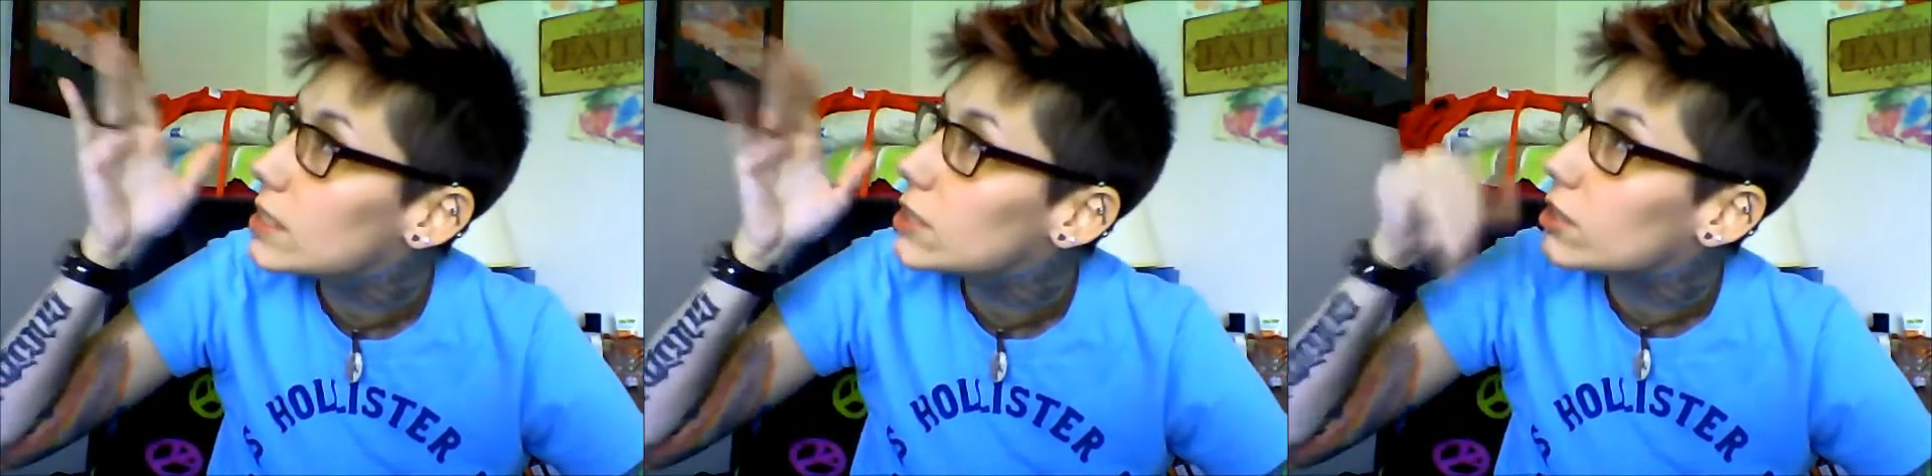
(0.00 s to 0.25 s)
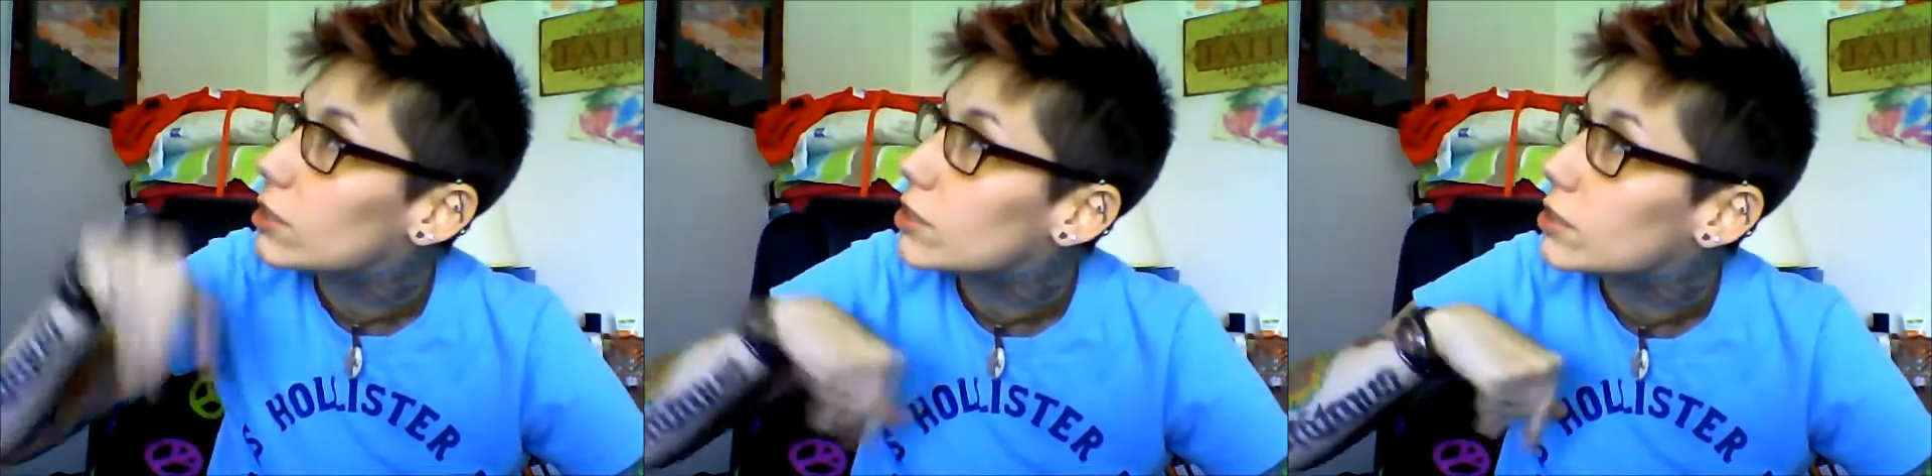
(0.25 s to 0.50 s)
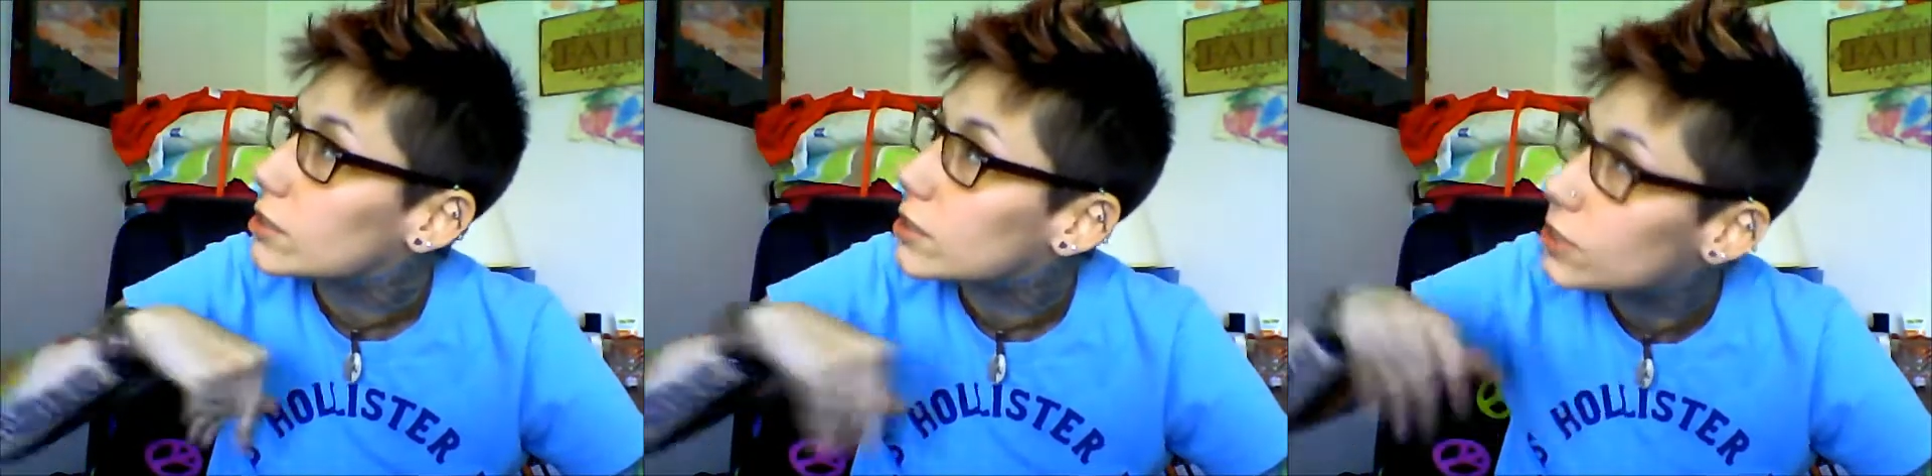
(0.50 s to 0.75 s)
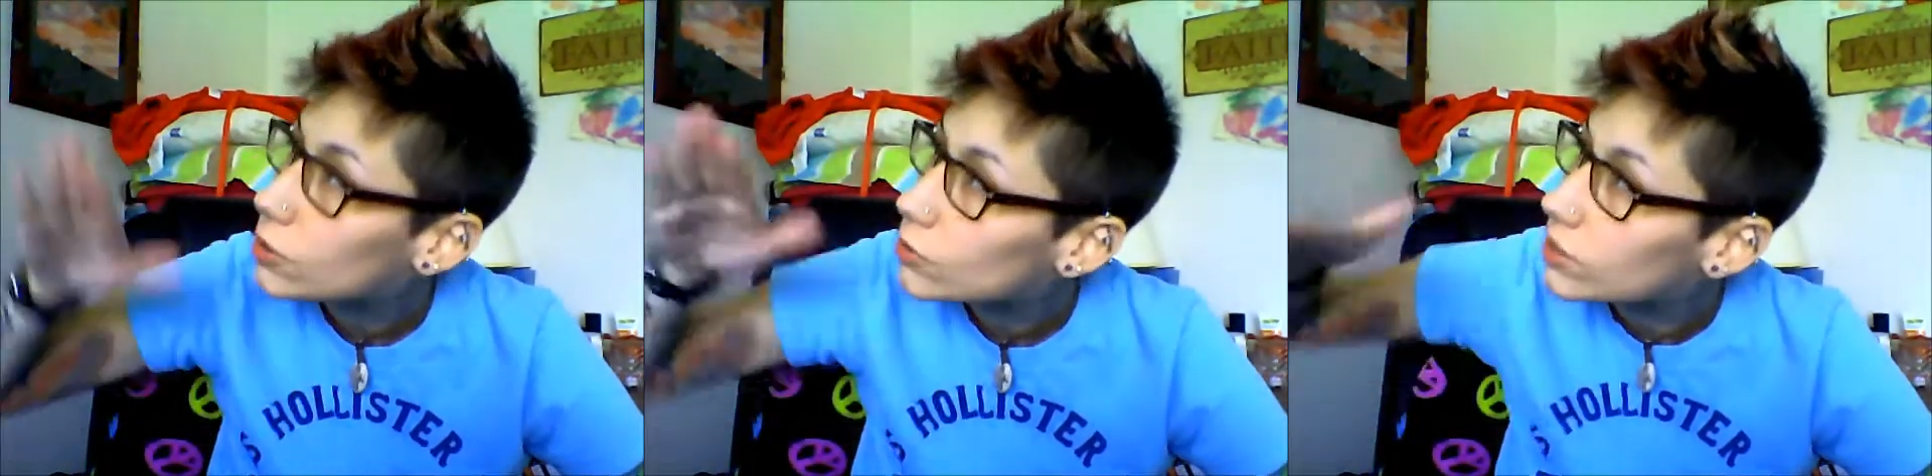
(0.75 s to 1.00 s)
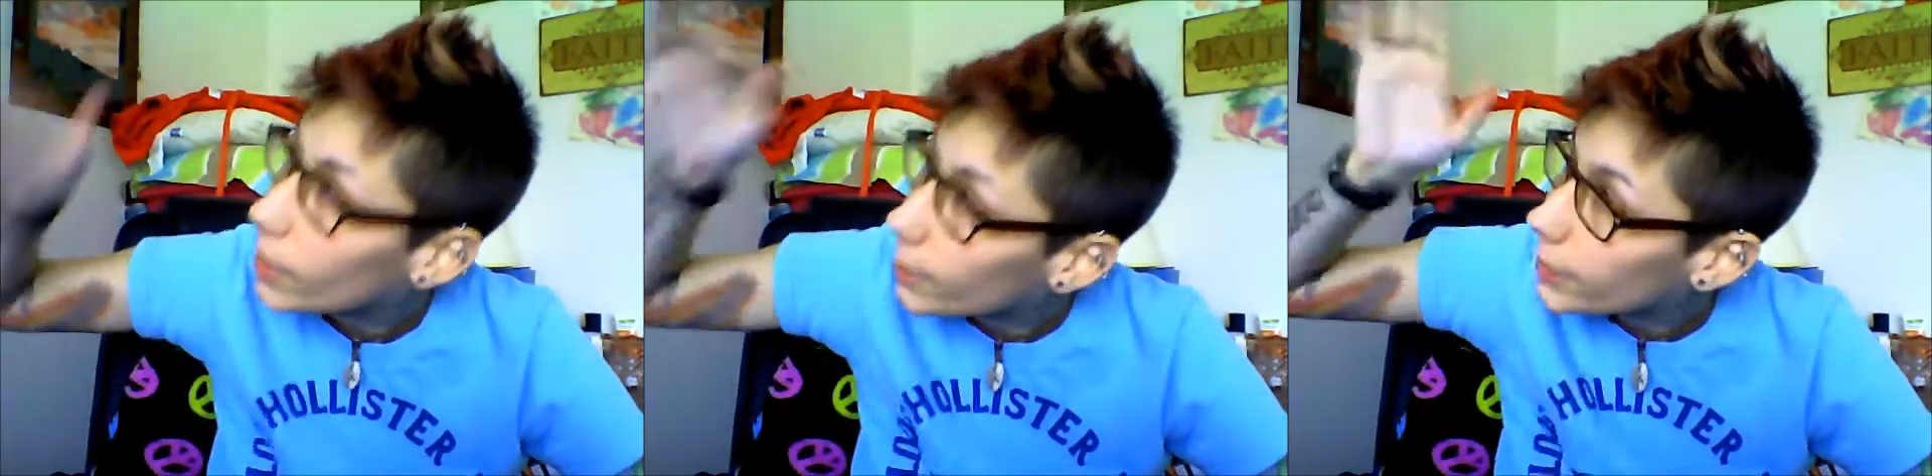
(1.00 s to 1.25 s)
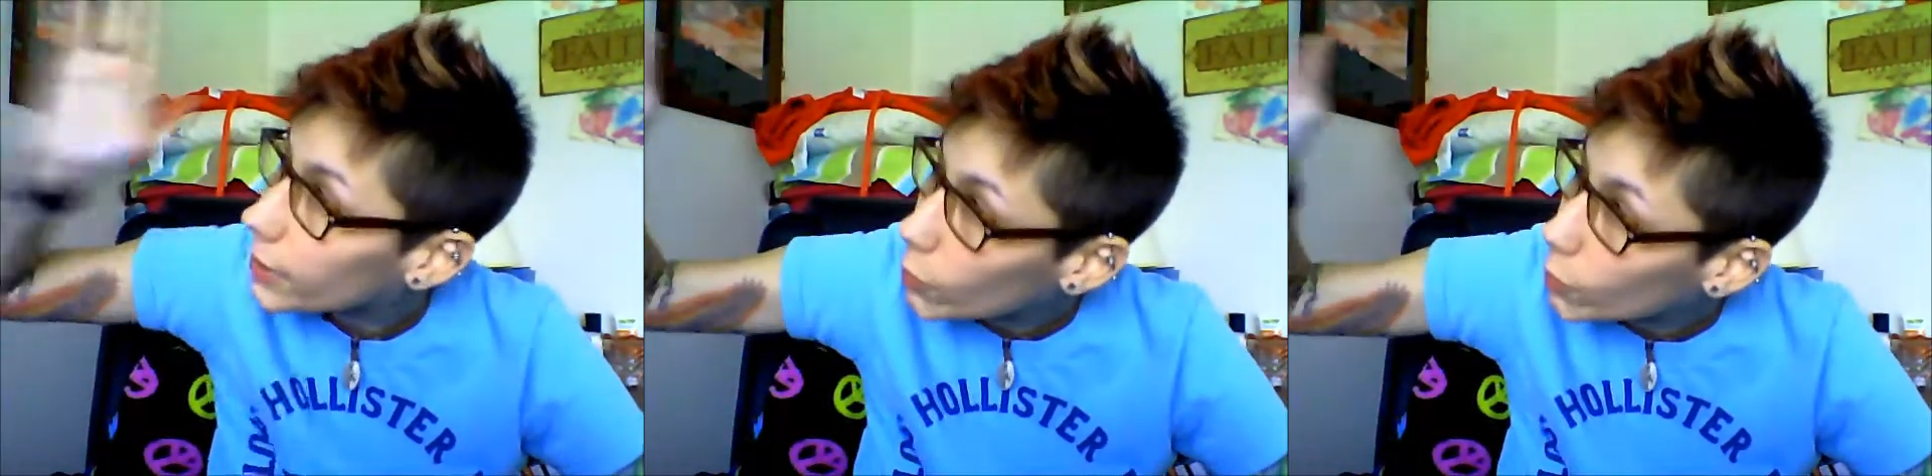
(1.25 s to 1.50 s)
to learn to do
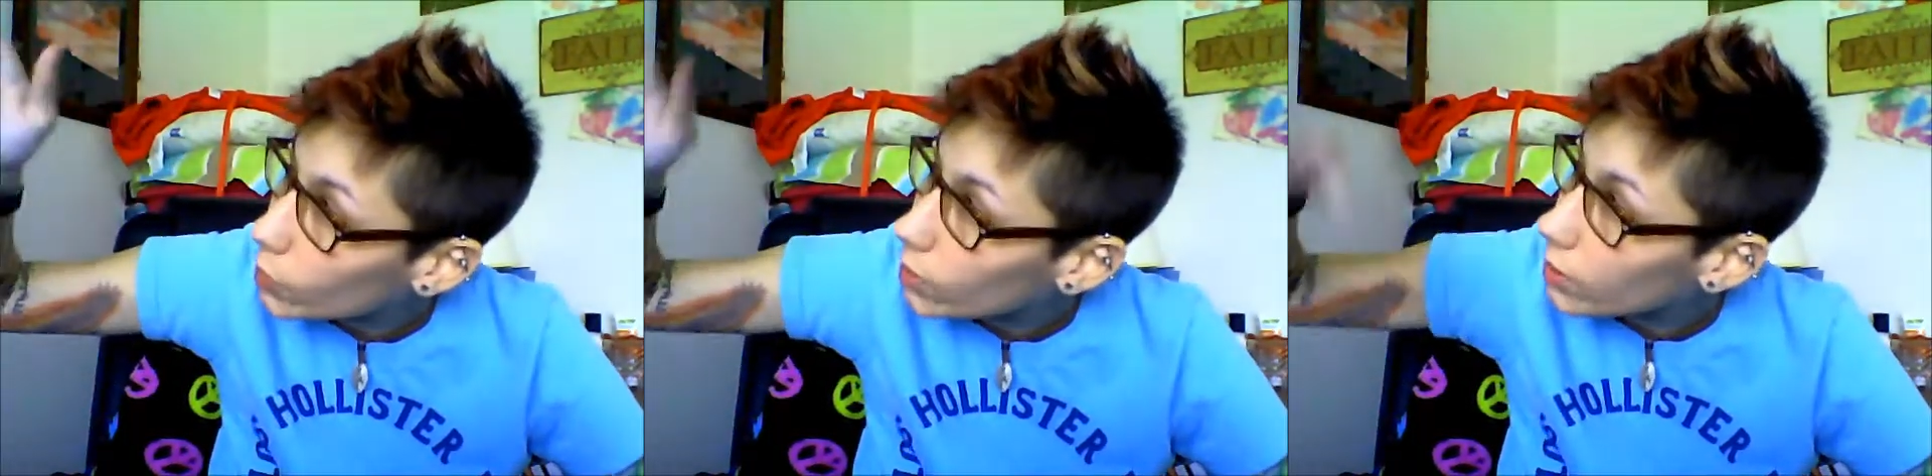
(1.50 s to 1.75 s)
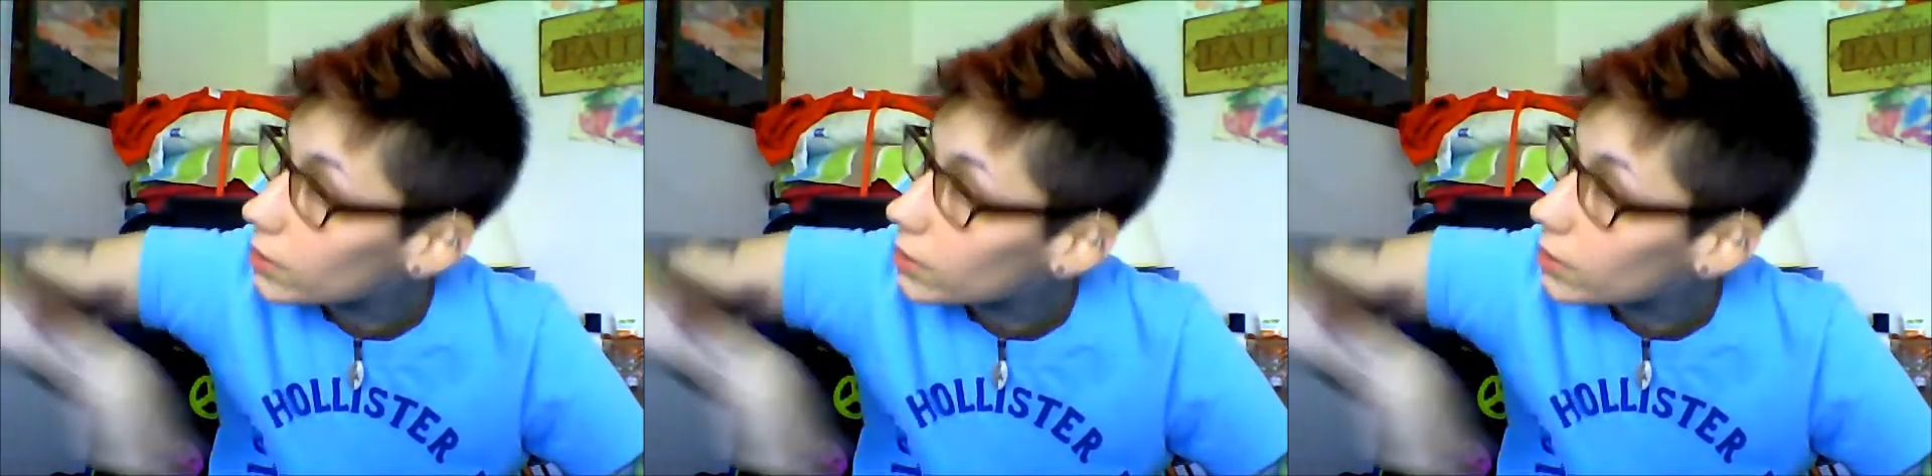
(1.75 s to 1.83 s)
something cool.